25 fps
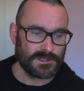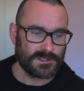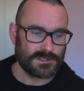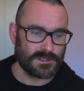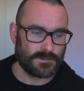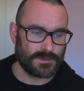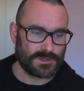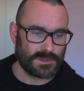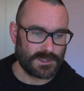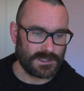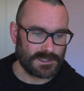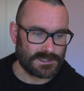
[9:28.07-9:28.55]

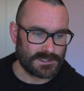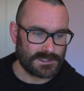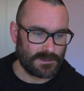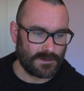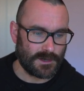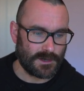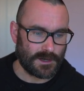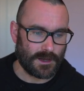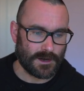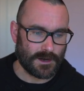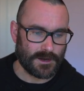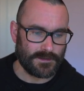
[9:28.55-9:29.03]
So between
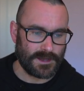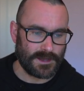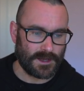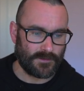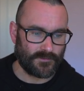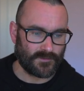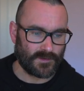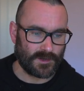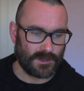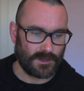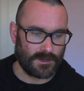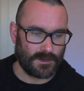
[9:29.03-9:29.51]
2 o'clock in the
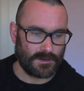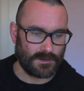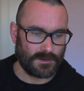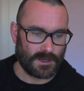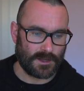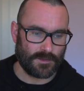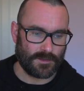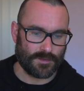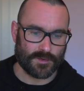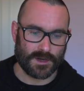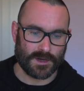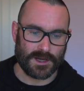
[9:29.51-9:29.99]
afternoon
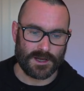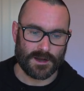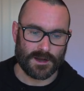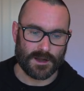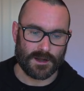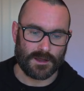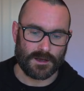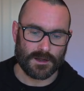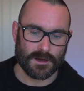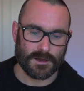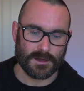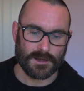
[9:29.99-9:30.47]
and 3
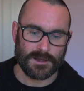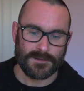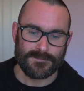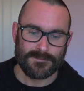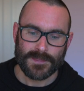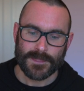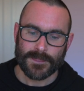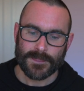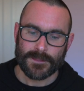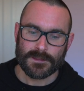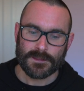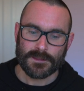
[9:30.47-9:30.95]
o'clock,
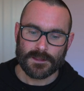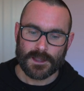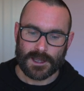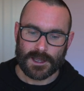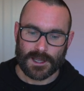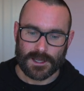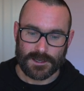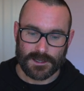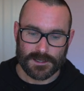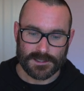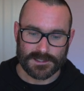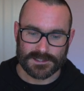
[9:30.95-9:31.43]

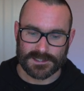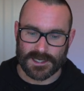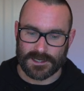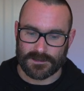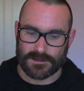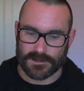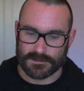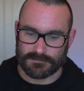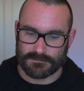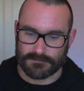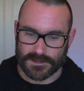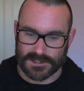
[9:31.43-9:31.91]
you can see
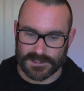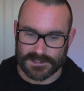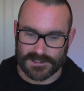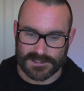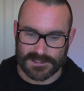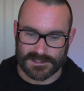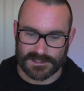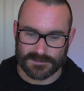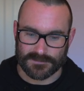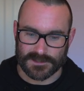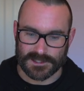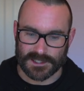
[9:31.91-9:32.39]
the
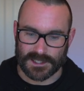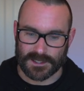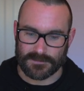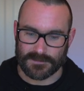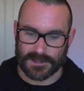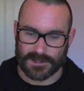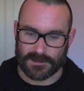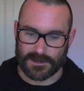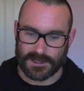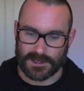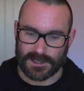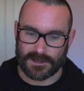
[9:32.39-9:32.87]
system time
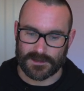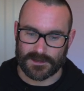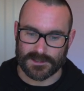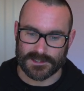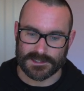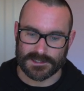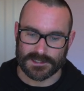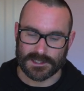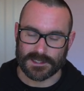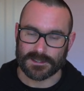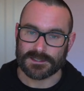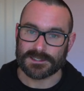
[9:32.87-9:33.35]
down here
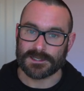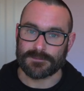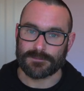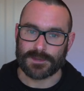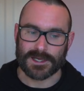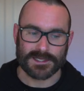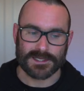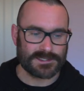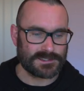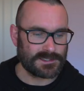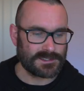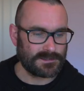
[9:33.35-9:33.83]
is 10
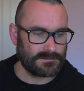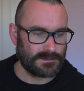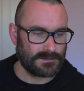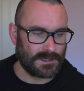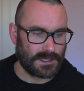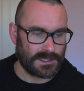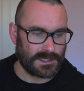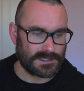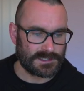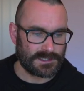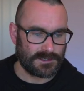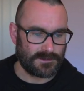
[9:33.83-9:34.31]
past
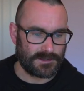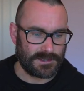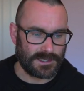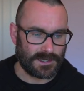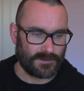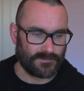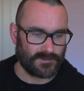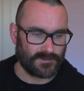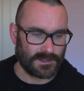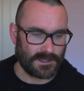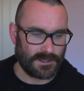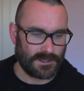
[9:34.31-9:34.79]
2 in the
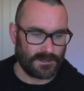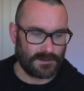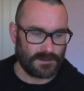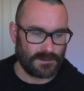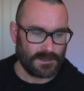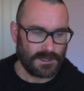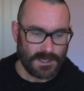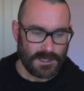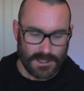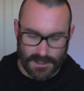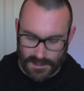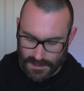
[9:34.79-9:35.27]

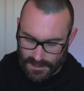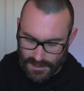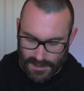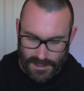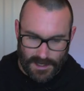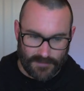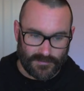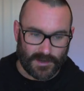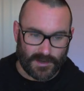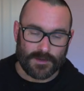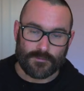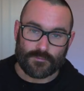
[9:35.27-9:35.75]
afternoon.
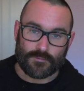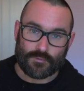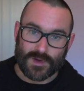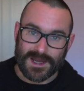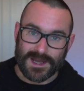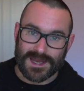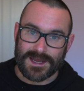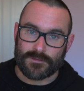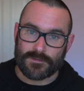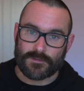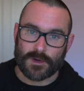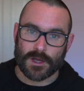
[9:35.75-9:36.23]
If I
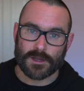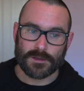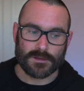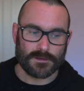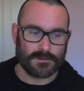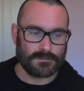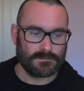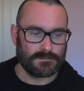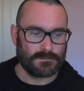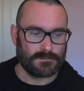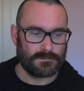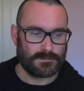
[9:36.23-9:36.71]

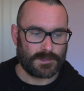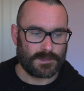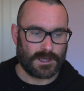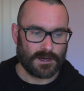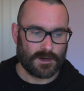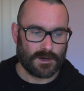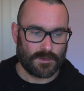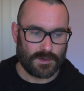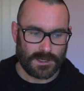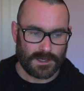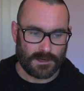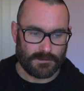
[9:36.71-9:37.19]
rerun
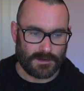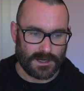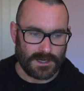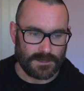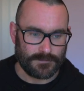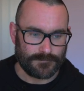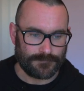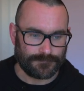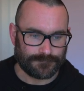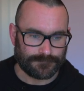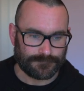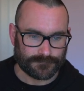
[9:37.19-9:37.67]
that
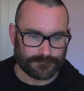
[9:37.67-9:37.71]
query,